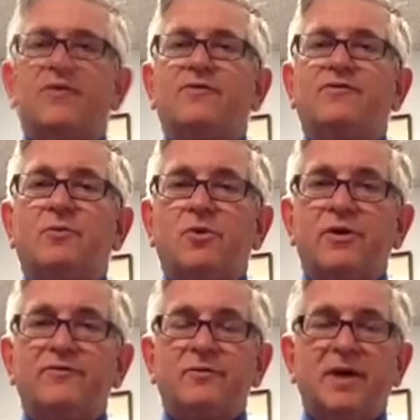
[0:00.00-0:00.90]
For more
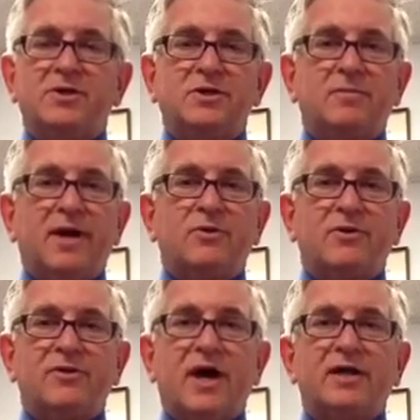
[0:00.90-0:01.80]
information about
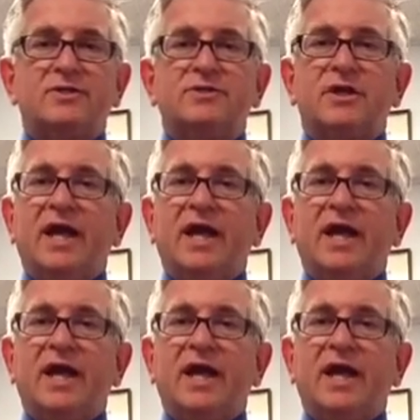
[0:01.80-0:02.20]
orthotics,